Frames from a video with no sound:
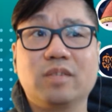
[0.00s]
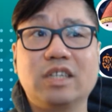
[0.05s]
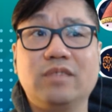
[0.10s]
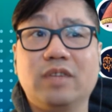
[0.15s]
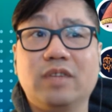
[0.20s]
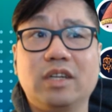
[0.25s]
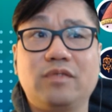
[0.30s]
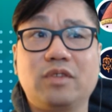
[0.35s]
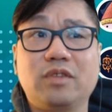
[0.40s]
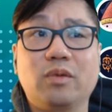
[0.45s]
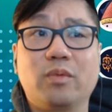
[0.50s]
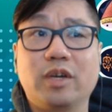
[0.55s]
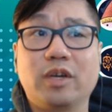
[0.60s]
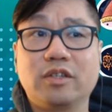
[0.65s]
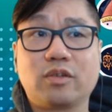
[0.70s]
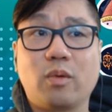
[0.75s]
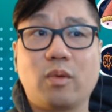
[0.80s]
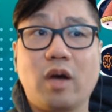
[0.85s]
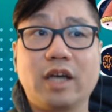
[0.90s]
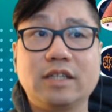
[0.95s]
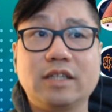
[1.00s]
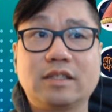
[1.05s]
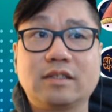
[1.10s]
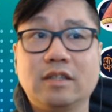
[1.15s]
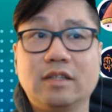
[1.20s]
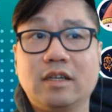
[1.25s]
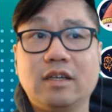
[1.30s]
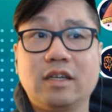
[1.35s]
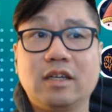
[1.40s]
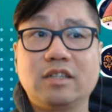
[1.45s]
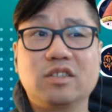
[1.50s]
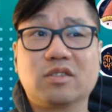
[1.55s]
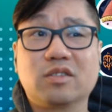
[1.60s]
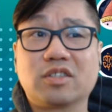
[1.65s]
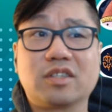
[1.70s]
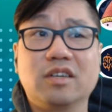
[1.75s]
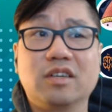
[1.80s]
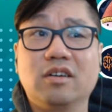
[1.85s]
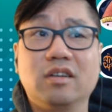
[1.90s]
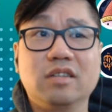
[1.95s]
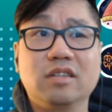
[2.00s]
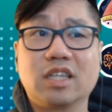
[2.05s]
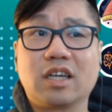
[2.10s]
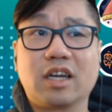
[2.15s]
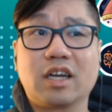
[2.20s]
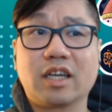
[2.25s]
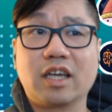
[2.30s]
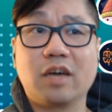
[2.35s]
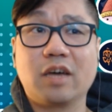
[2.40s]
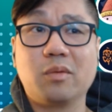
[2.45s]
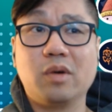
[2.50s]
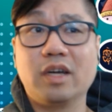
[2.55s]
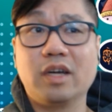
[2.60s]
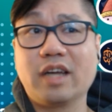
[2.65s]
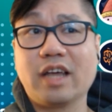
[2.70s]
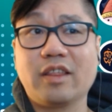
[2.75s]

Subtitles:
Even if you win twice, you're still only going to get one,